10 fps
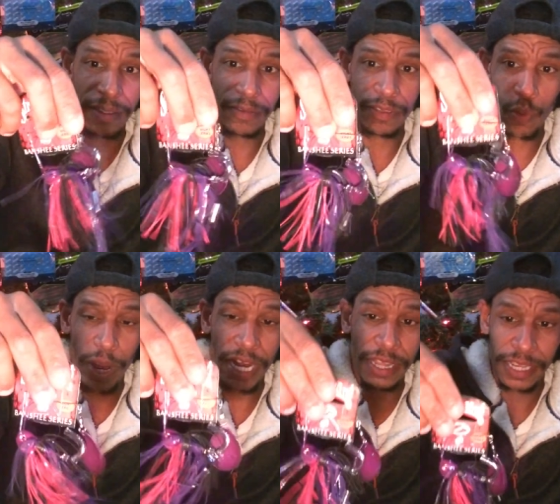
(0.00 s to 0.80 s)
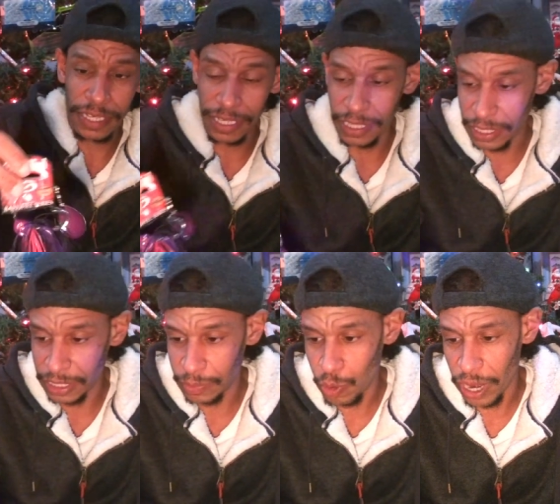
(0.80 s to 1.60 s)
the weight of this, it's
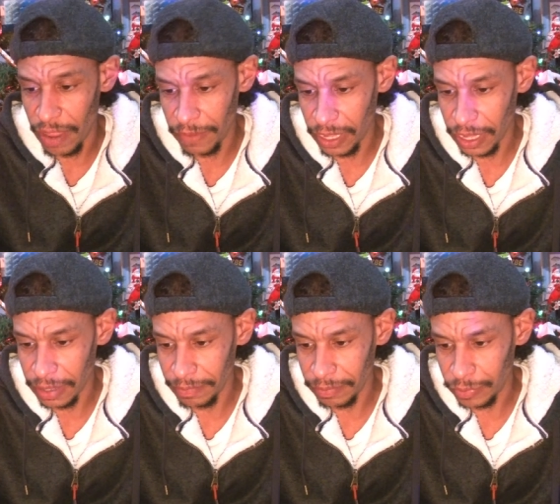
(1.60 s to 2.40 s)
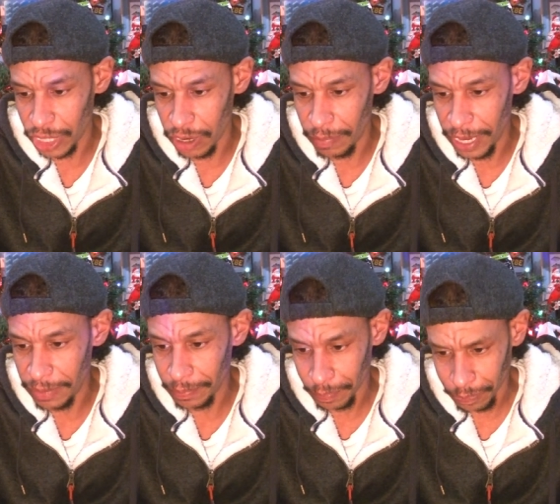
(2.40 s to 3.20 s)
it's more heavy uh, chatterbait.